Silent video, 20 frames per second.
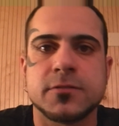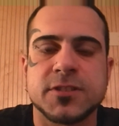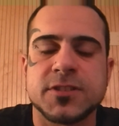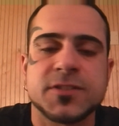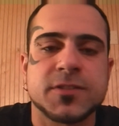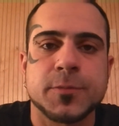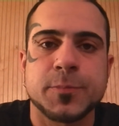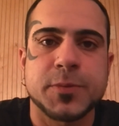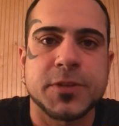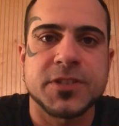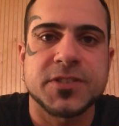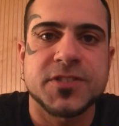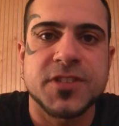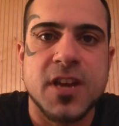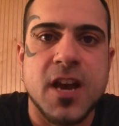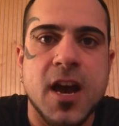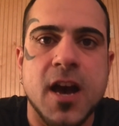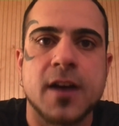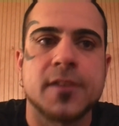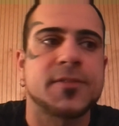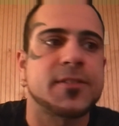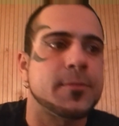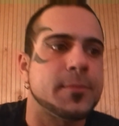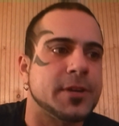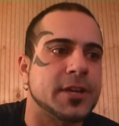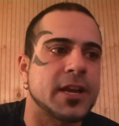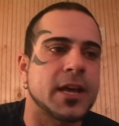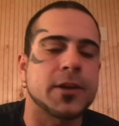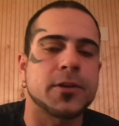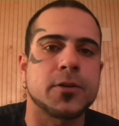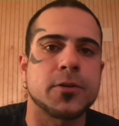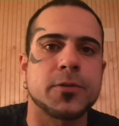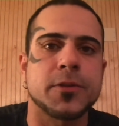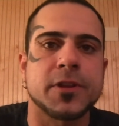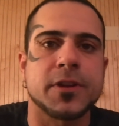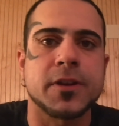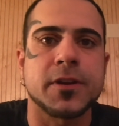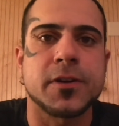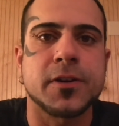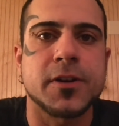just to piss you off. I mean, I know
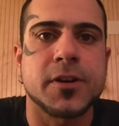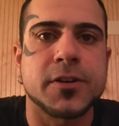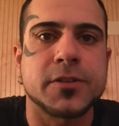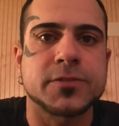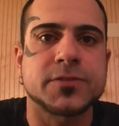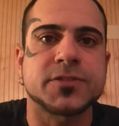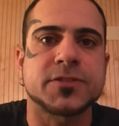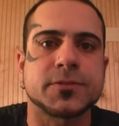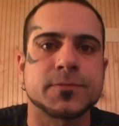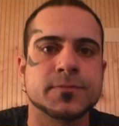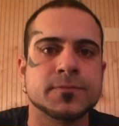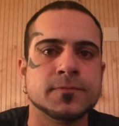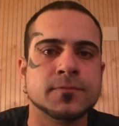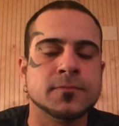that it hurts.